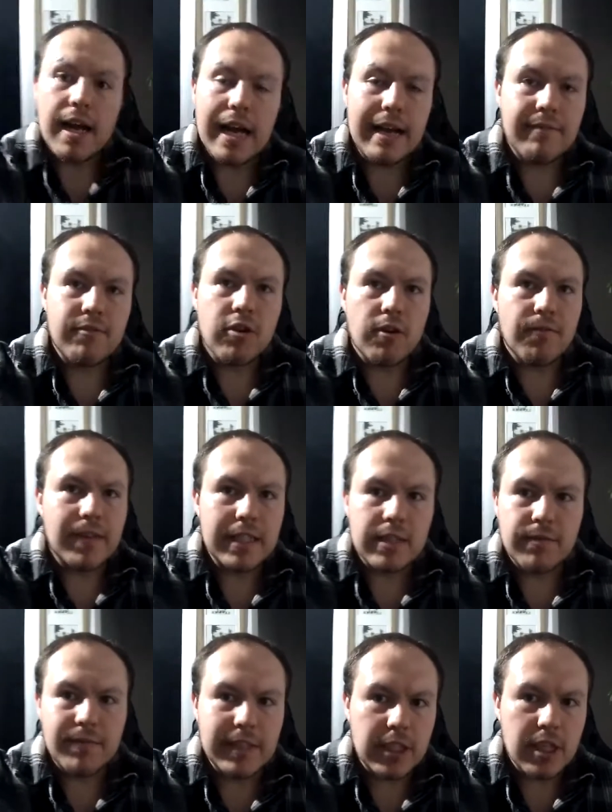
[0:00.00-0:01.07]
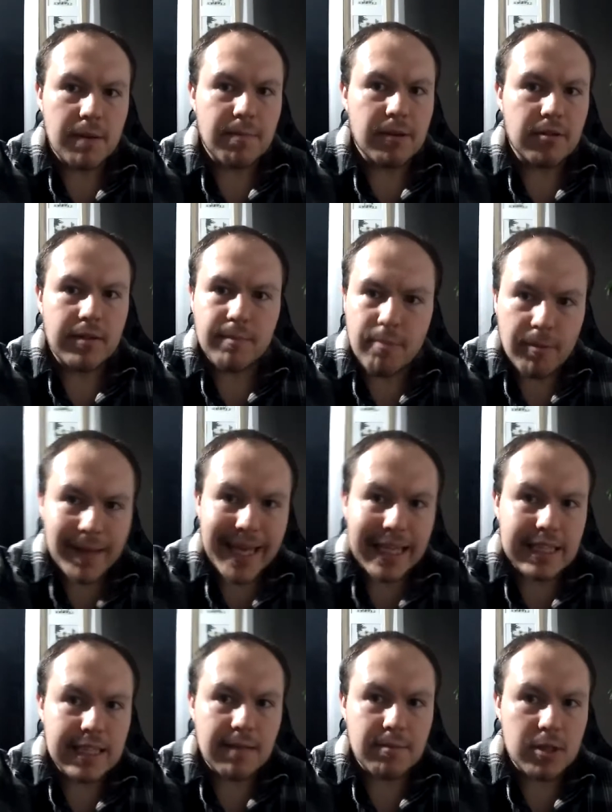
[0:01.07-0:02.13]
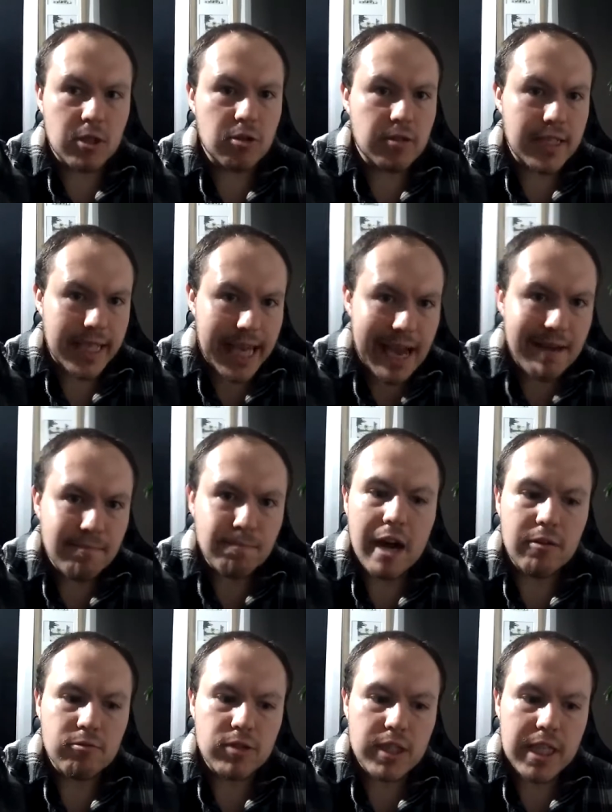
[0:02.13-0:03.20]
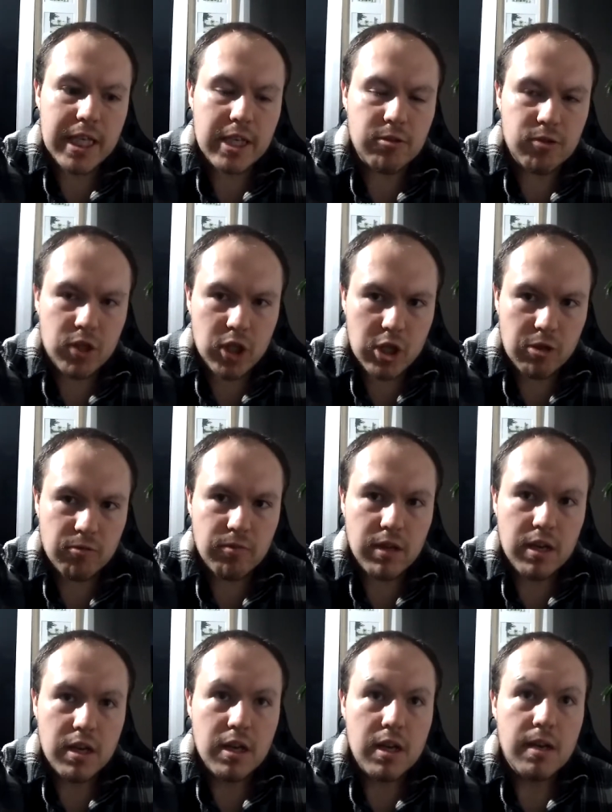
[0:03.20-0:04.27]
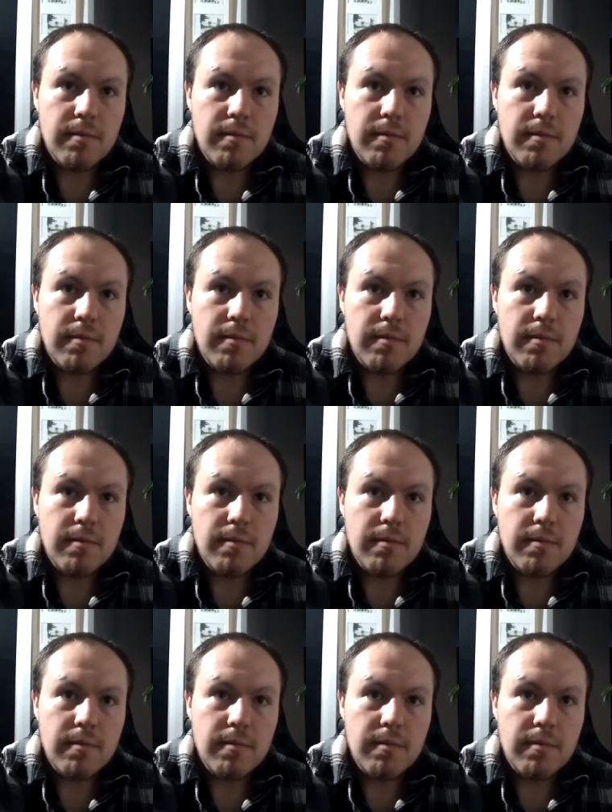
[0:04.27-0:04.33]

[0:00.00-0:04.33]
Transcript: I've got things to finish up on and probably get this up as soon as I can. I will see you soon.